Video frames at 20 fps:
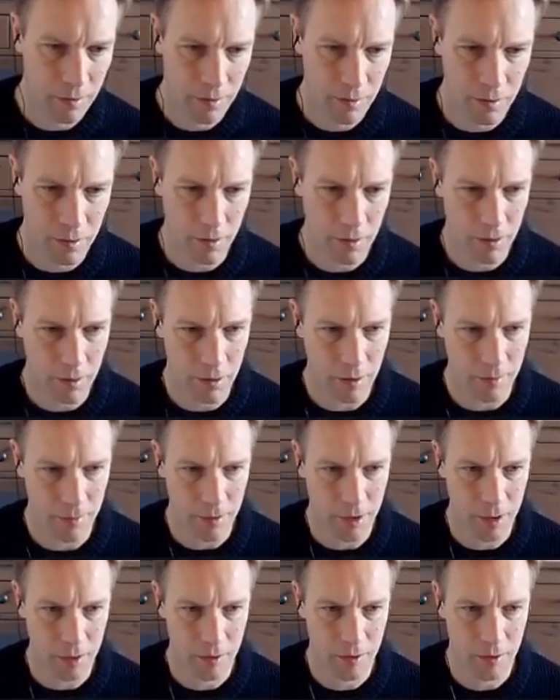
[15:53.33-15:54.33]

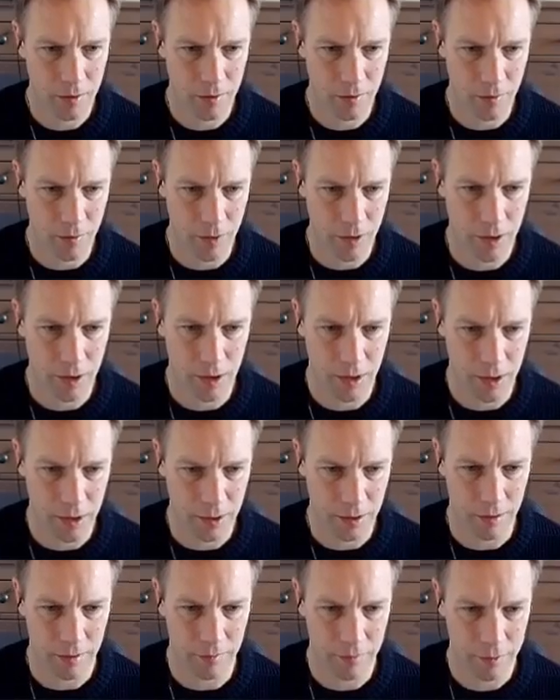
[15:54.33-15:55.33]
Um, we
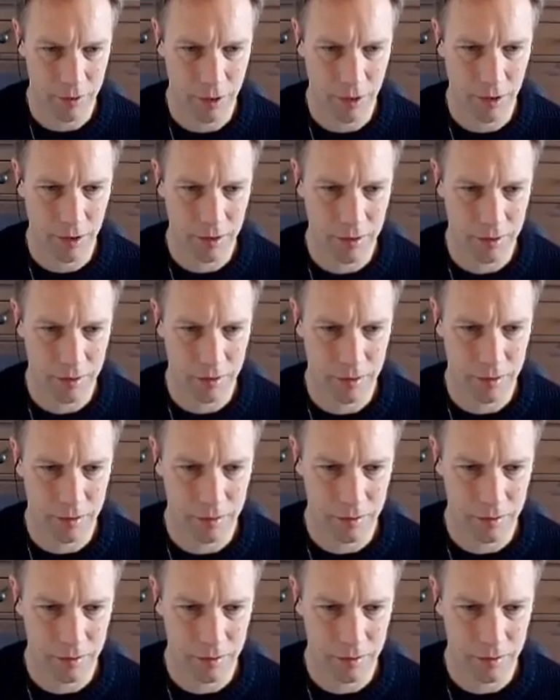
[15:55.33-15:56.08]
have checked